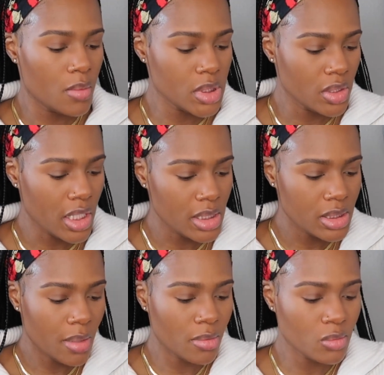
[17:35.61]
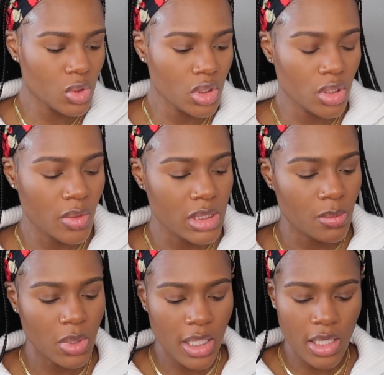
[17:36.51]
So next step I'm gonna do is
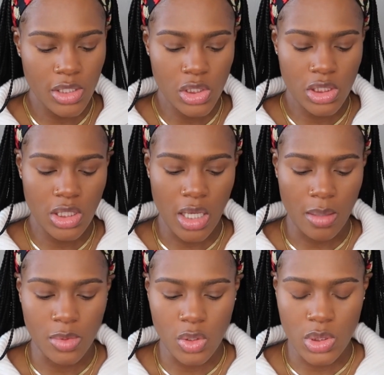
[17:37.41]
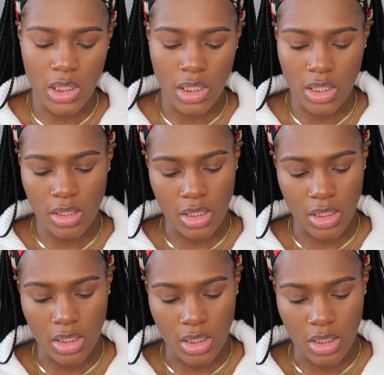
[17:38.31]
blush. I'm using
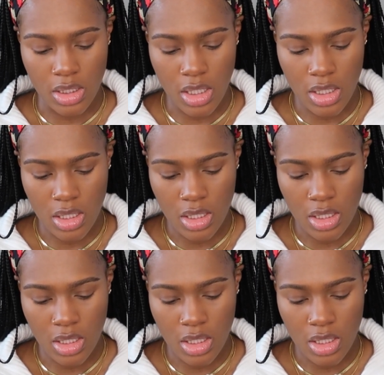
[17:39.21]
the,